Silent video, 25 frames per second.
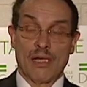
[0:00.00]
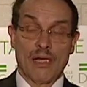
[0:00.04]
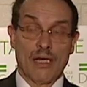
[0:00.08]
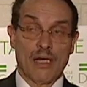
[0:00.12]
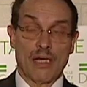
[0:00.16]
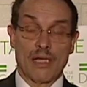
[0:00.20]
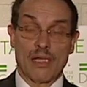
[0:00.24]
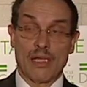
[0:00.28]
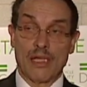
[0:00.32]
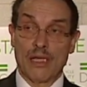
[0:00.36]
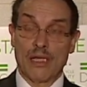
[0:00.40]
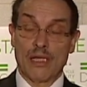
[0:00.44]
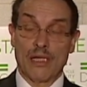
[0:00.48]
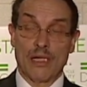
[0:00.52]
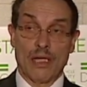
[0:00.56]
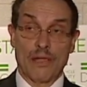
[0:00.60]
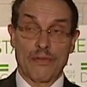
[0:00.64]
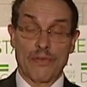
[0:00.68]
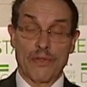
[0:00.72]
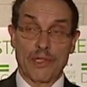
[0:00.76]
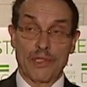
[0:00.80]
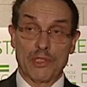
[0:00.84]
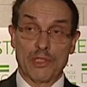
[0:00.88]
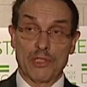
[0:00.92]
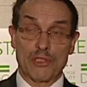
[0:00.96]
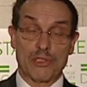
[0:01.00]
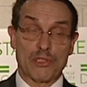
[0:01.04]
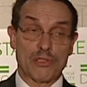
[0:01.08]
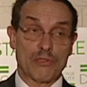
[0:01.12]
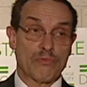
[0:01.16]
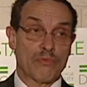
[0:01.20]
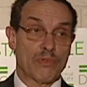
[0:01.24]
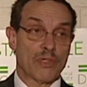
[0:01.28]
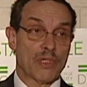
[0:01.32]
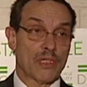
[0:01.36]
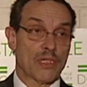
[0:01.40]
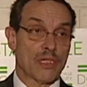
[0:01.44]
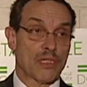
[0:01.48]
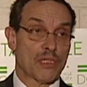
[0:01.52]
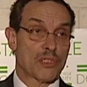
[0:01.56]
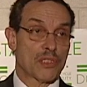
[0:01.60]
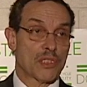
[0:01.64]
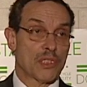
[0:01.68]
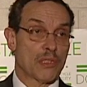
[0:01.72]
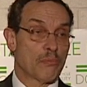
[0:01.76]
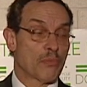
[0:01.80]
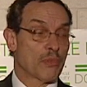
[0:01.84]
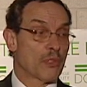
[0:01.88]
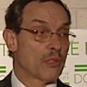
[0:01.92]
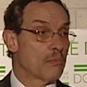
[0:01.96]
Again, I think this is really a
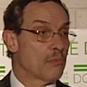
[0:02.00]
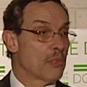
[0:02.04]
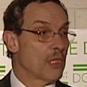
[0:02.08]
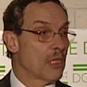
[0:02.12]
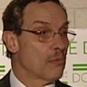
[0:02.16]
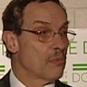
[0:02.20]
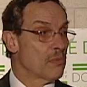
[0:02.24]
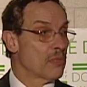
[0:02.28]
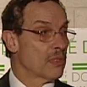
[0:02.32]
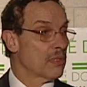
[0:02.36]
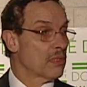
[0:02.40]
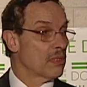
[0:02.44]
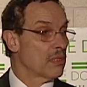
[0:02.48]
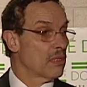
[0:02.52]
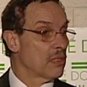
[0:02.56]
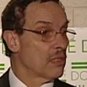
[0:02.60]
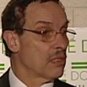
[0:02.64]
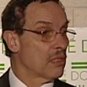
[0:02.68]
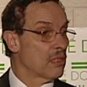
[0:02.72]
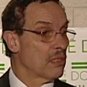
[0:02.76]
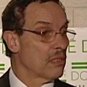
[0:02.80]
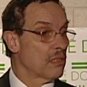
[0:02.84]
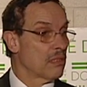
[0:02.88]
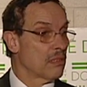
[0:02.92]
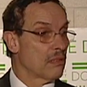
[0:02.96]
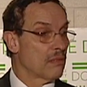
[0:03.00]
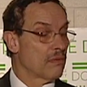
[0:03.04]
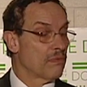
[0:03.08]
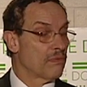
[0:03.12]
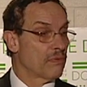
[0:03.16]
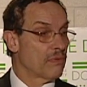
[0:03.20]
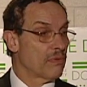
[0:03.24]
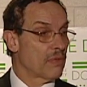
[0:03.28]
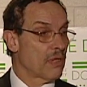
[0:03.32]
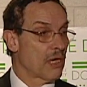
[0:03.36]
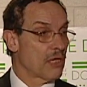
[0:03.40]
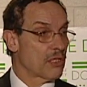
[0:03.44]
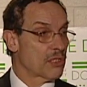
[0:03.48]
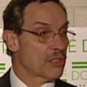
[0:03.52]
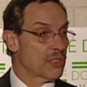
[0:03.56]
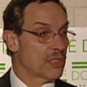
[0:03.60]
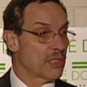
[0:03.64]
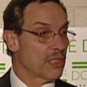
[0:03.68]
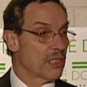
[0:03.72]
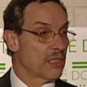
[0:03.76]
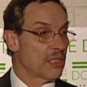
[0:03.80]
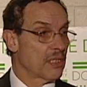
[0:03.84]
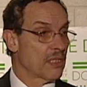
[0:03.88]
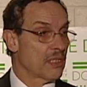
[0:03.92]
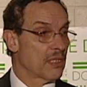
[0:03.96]
seminal moment for our
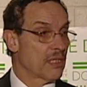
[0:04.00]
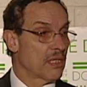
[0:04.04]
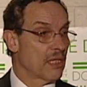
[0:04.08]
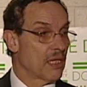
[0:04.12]
city,